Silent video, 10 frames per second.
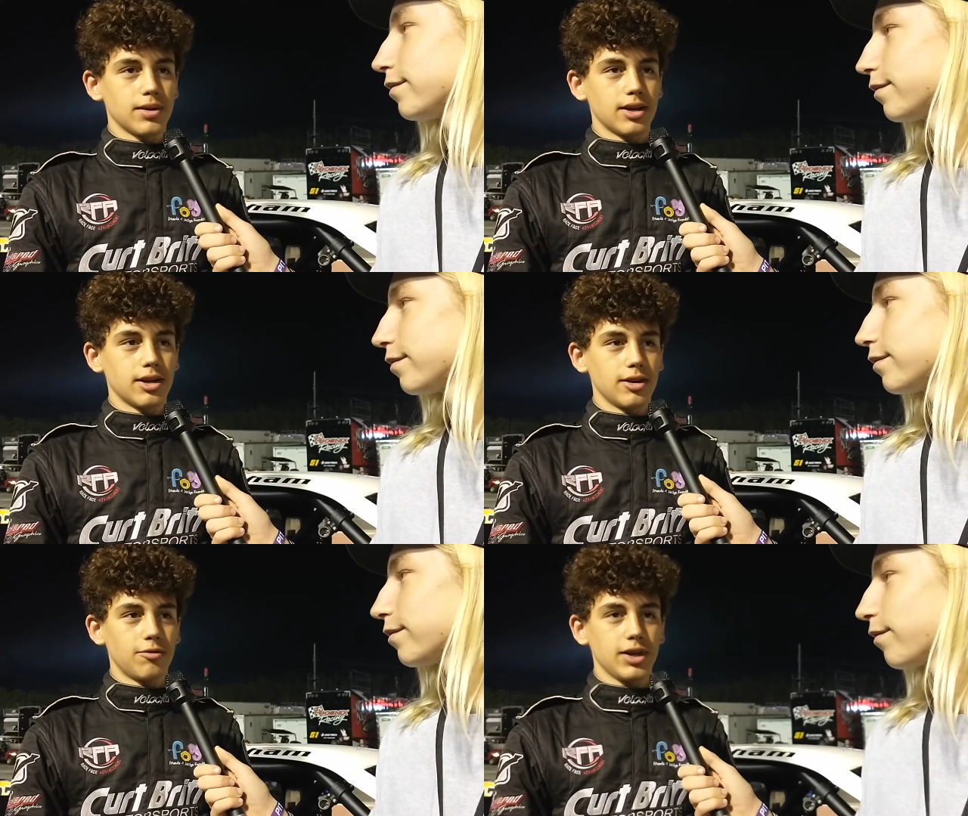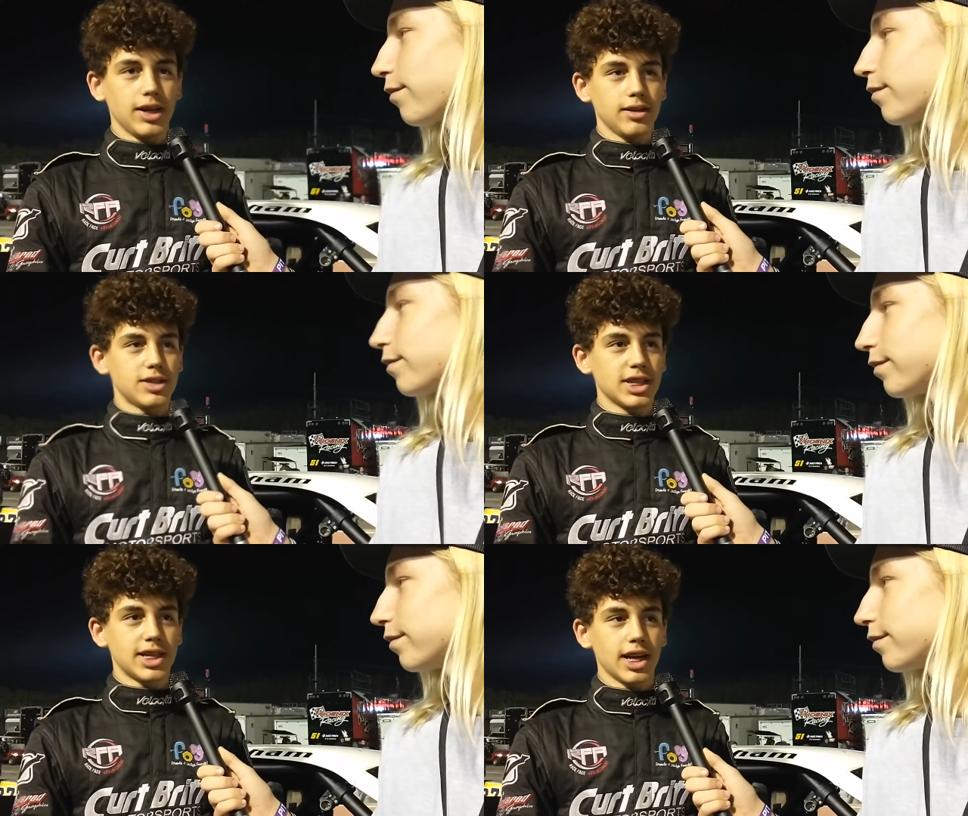Speaker 1: And uh, if we
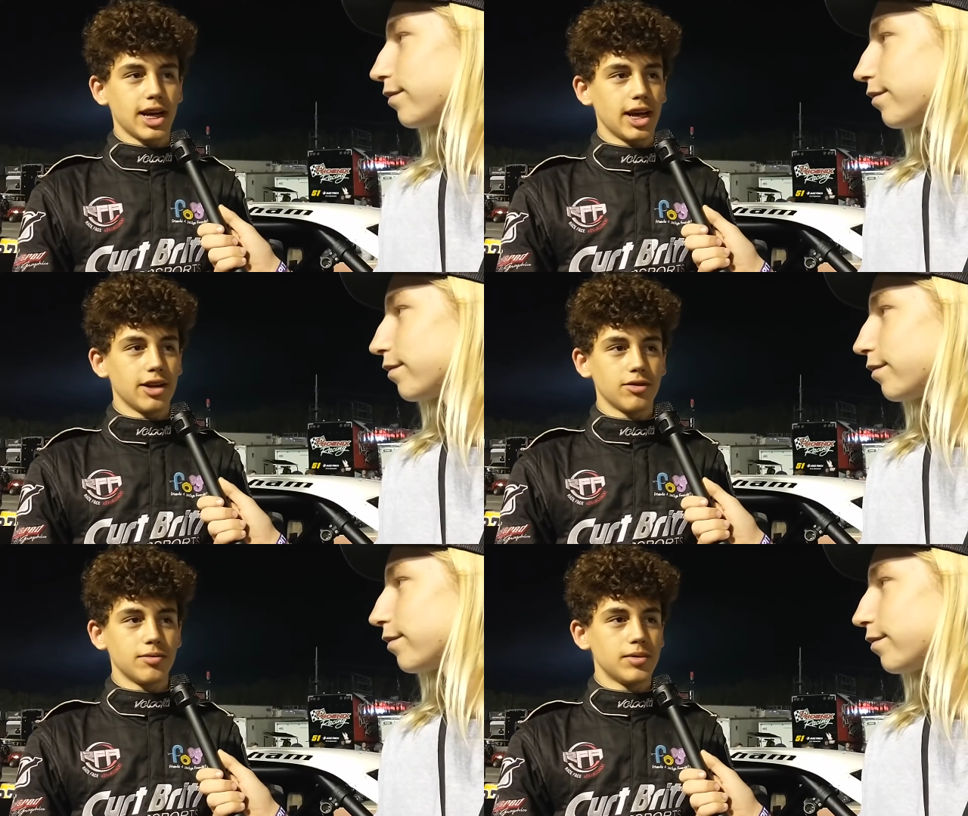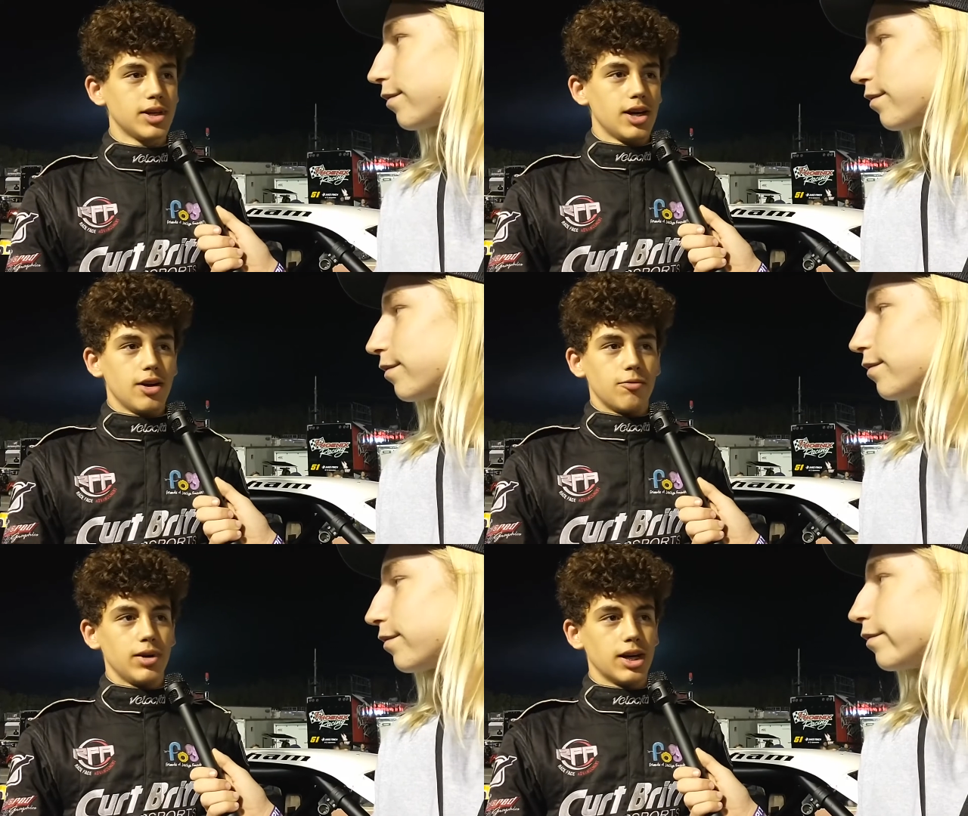just stayed ahead of him,
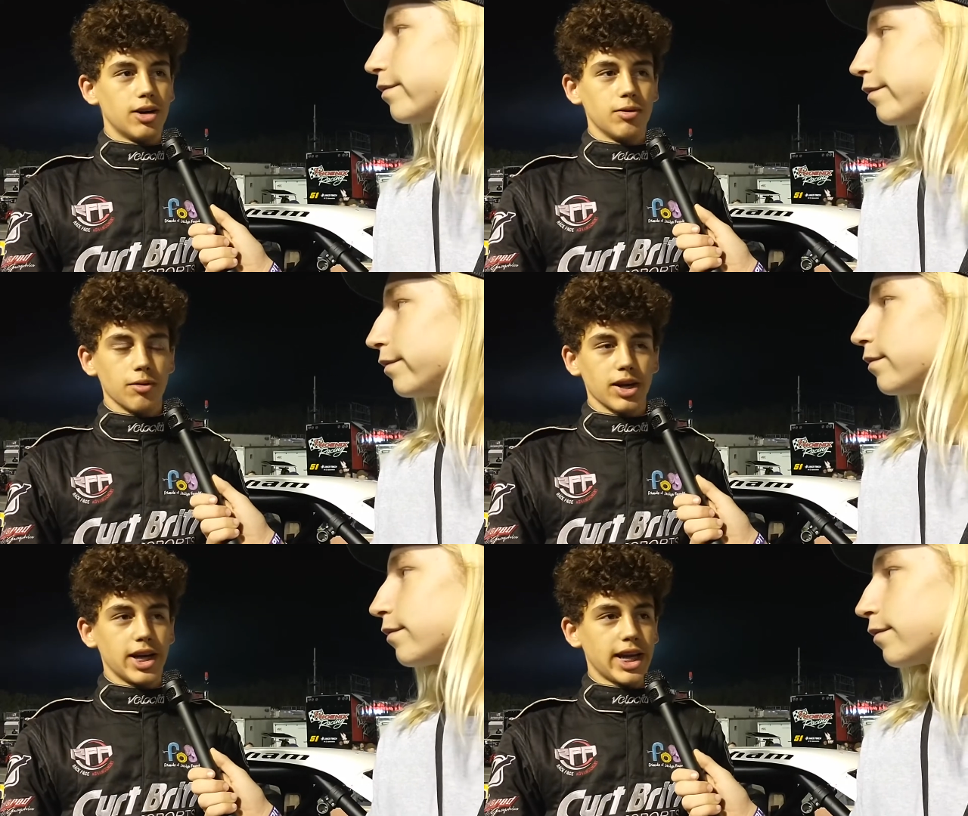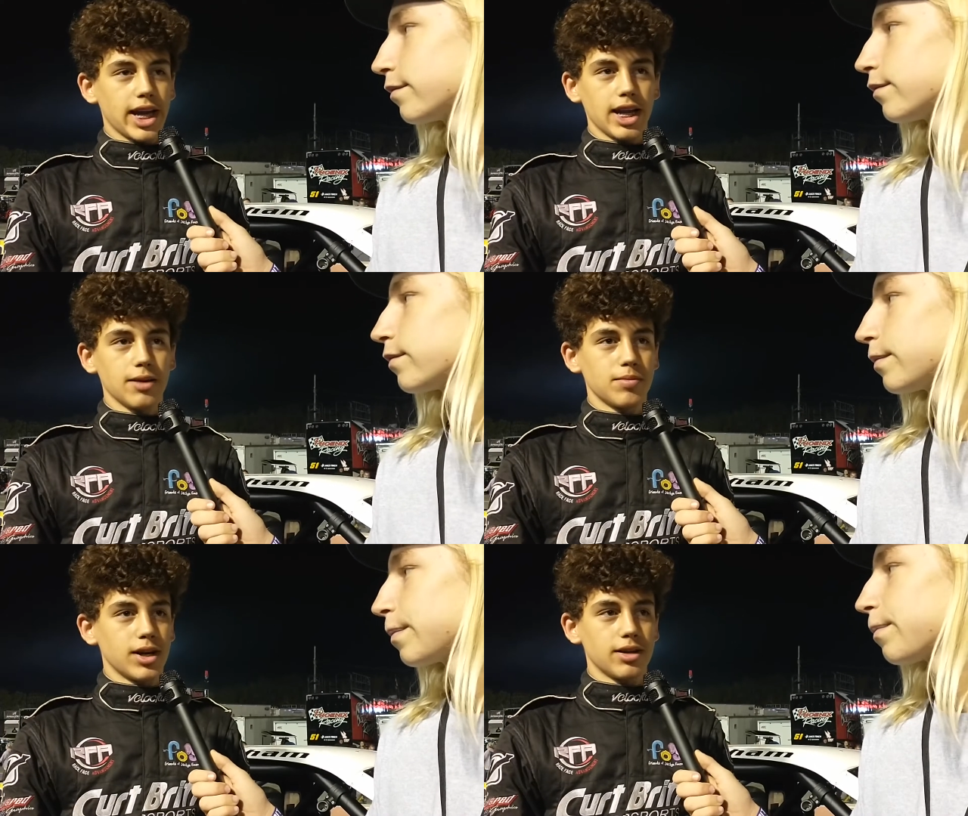we uh, we were going to get
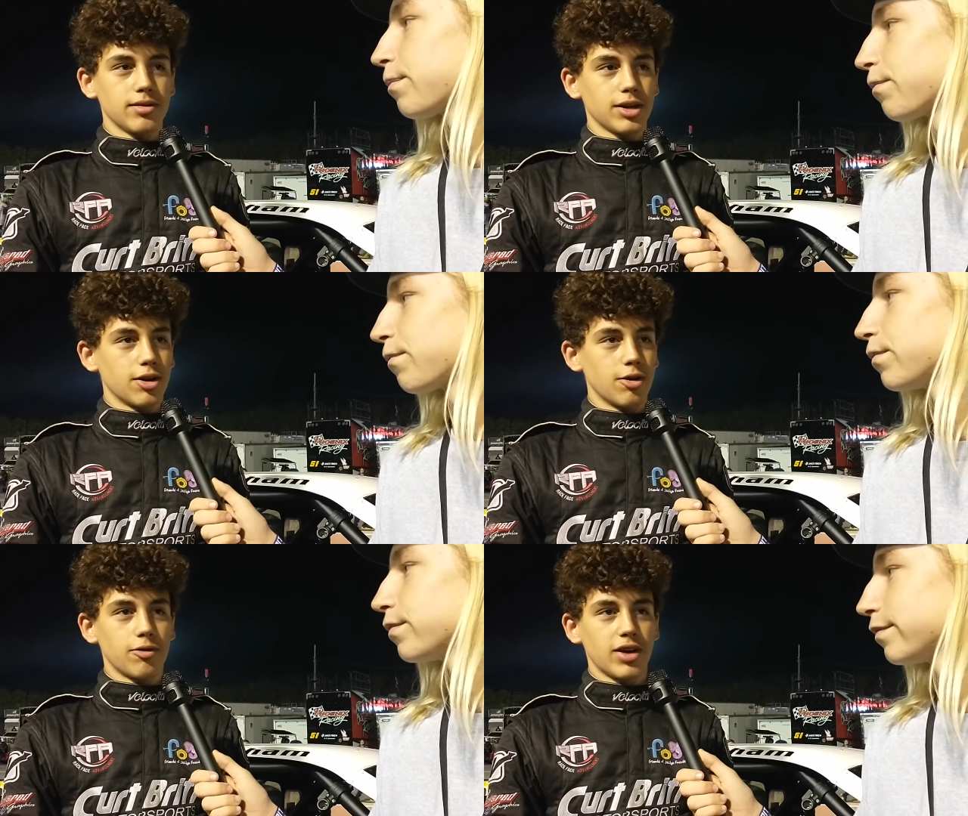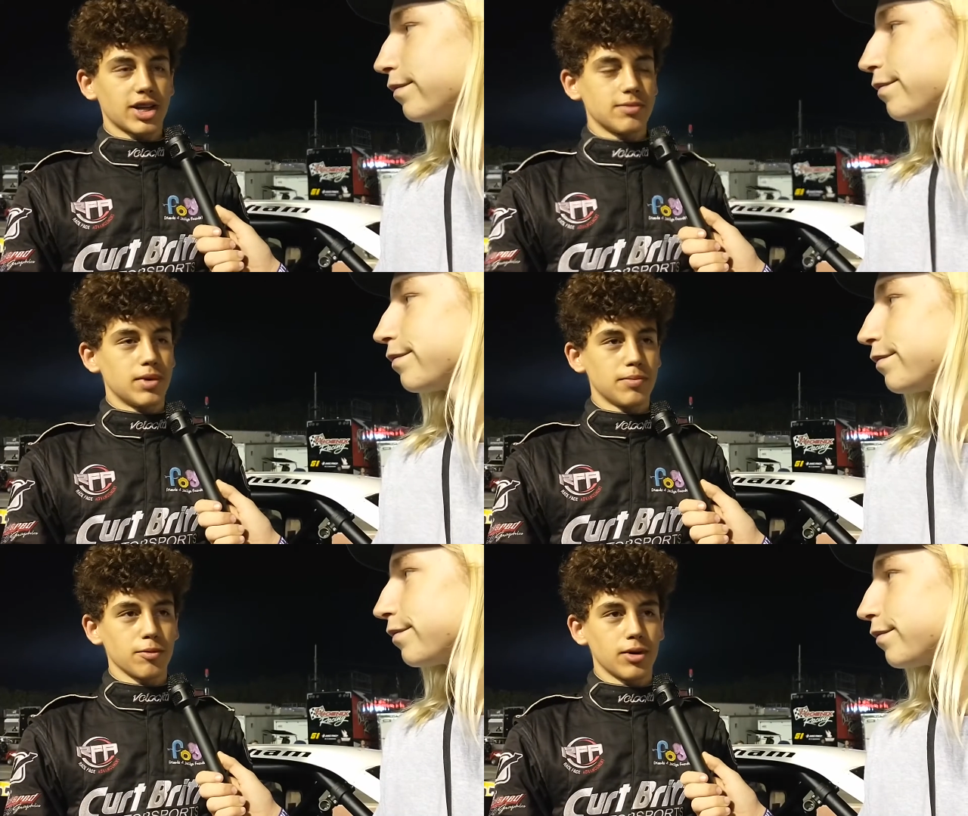it. But the good old fashioned
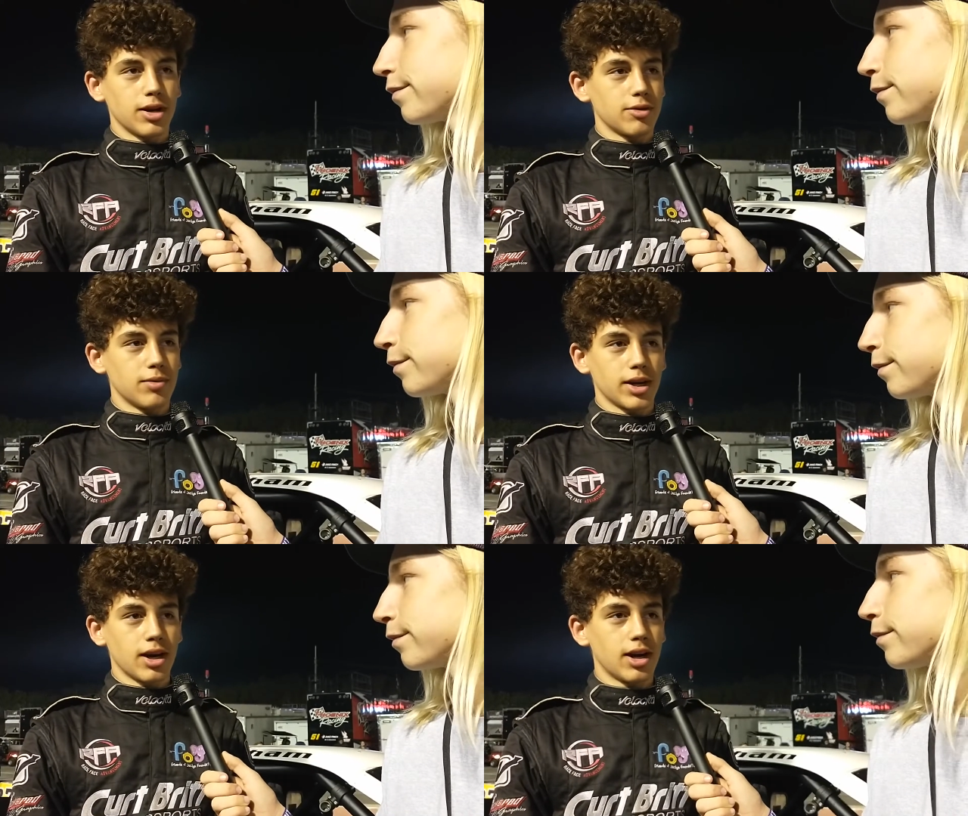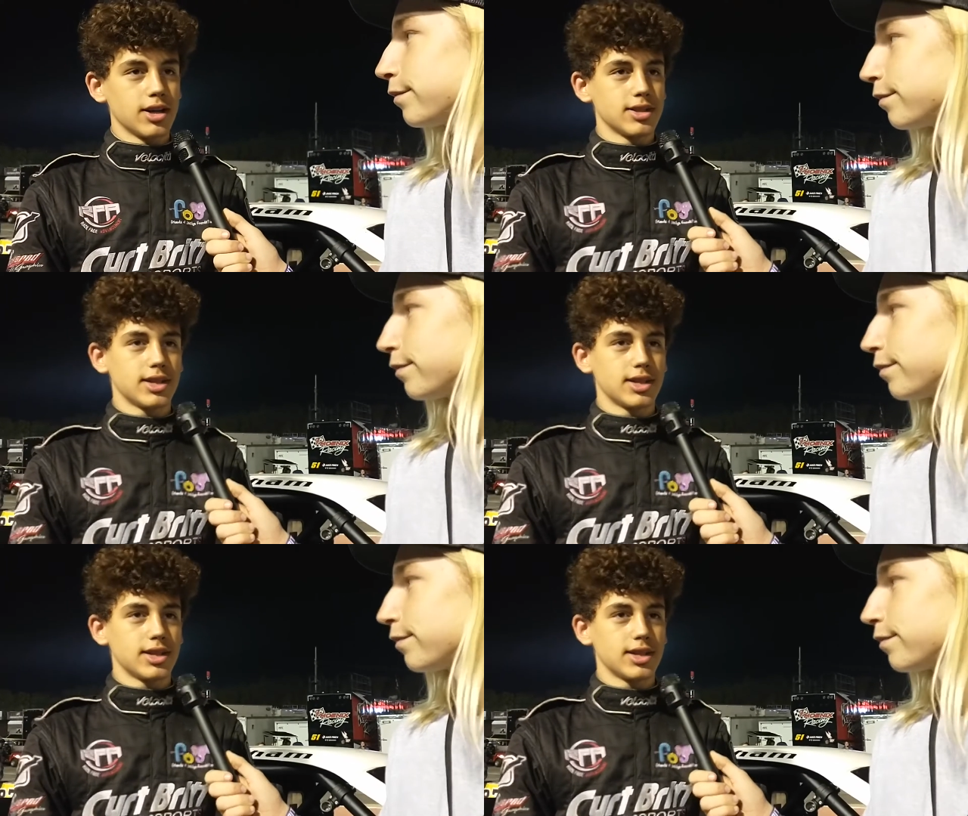bump and run is what got us.